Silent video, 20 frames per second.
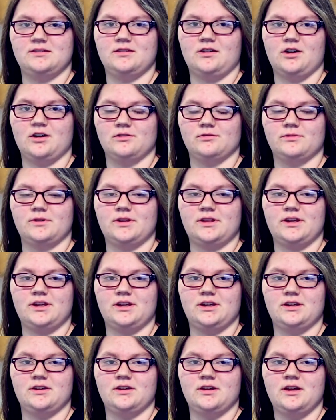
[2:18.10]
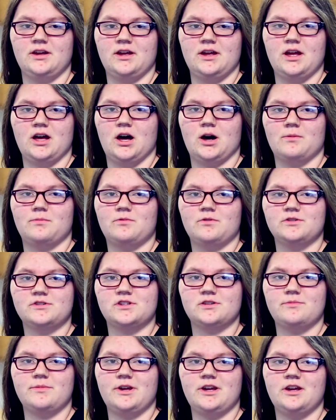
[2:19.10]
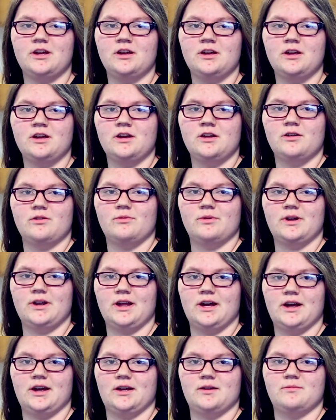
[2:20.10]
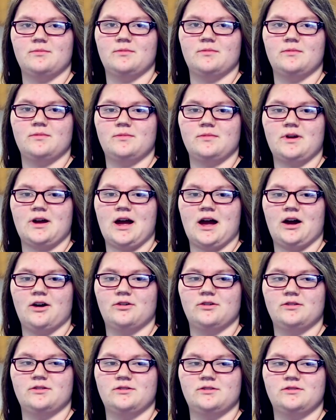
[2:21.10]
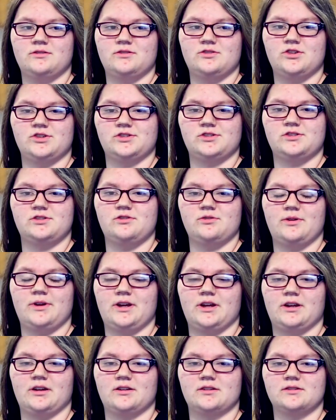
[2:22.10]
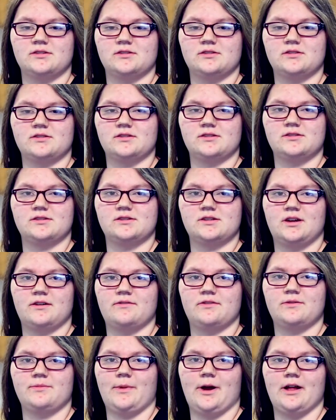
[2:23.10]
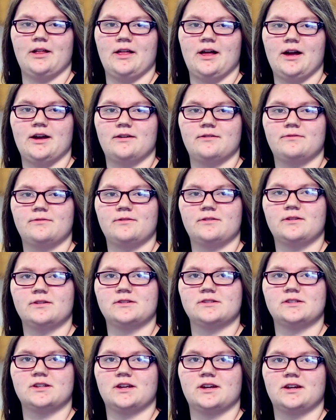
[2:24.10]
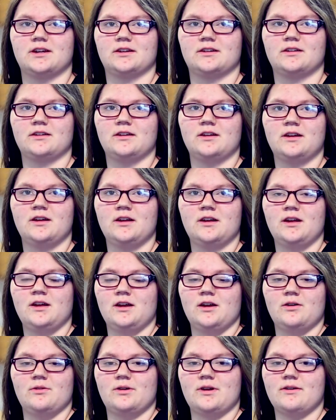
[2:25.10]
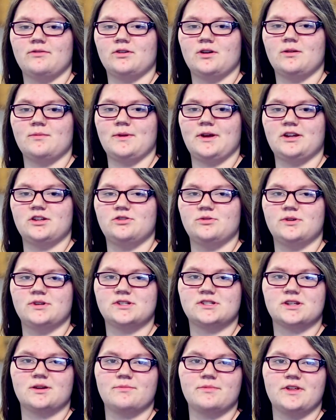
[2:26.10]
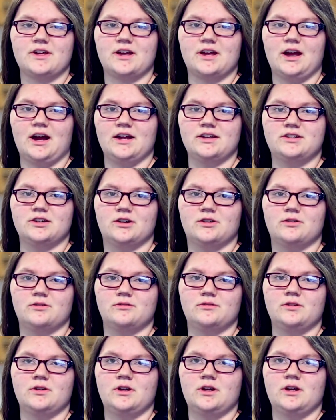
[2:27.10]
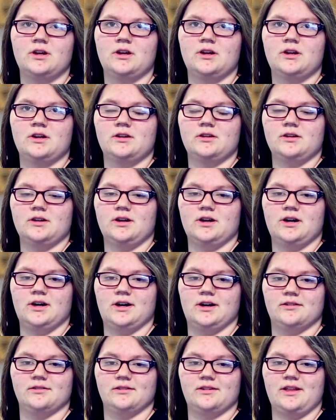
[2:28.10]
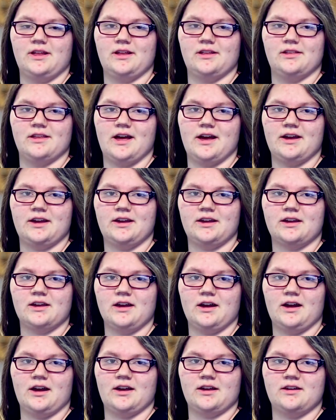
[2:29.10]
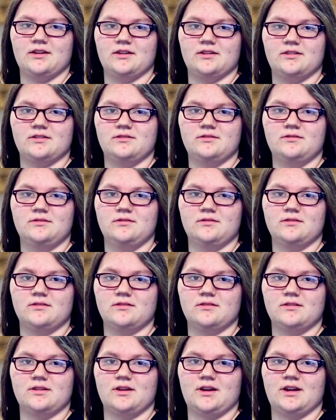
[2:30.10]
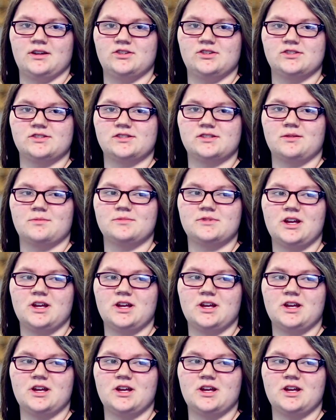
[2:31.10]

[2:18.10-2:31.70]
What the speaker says: are really helpful to me when I'm out and just doing stuff in my life. Because like, whenever I'm like doing something I don't really like, I just